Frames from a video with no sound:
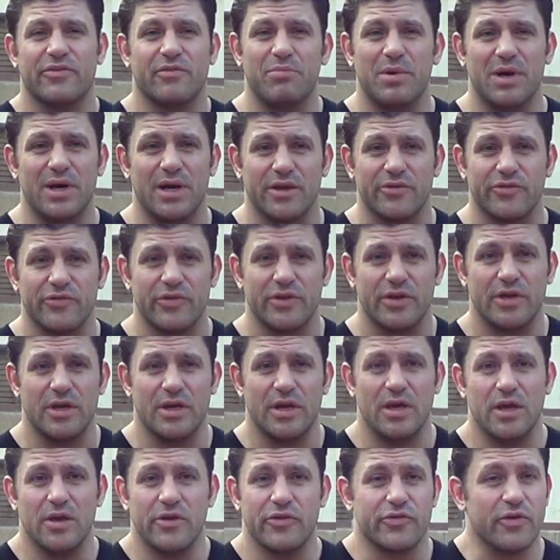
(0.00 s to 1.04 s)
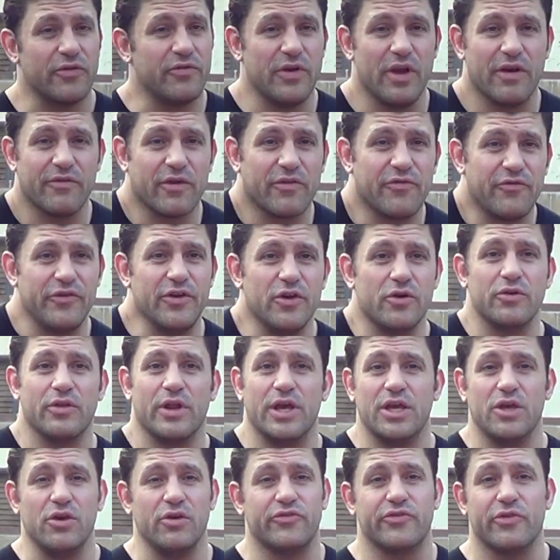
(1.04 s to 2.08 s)
a punch. So if you ever feel
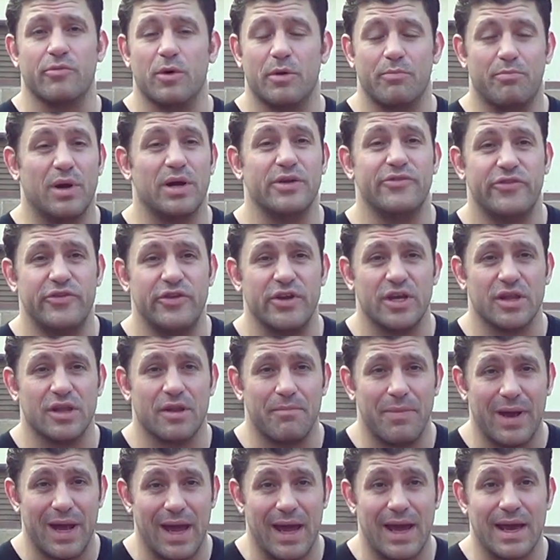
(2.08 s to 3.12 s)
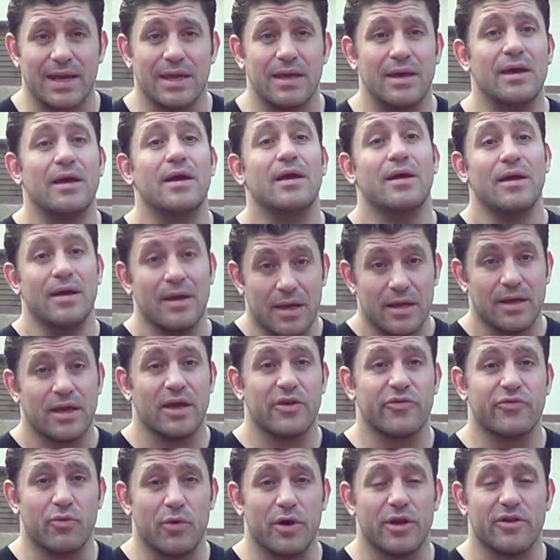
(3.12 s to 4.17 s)
like someone punched you in the back,
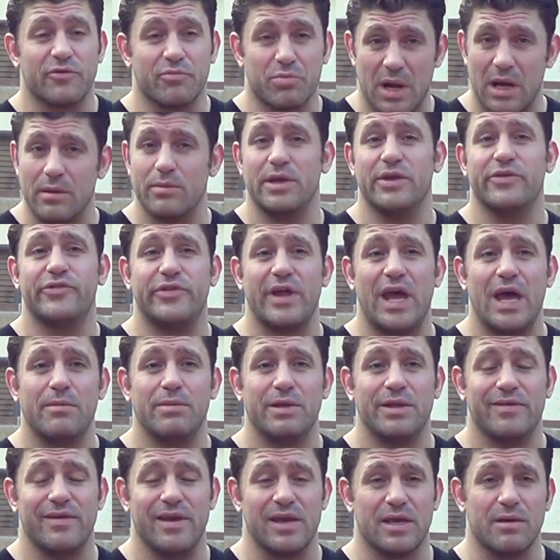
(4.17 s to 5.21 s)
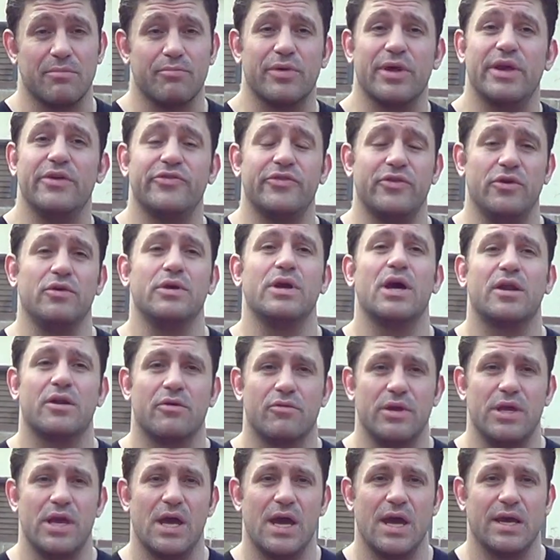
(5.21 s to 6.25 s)
guess what? It's probably a stabbing taking place, and you got to
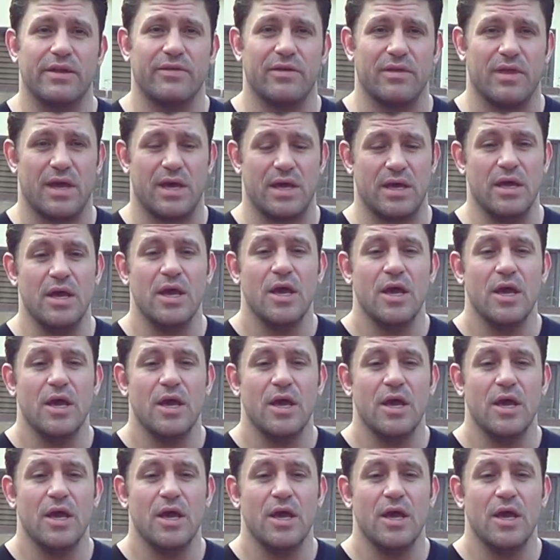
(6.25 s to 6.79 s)
react to that.